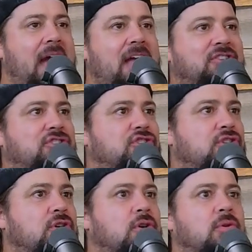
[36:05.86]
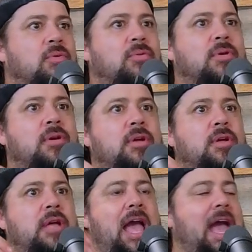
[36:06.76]
That show
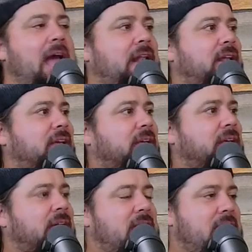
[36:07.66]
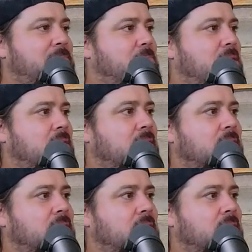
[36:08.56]
had him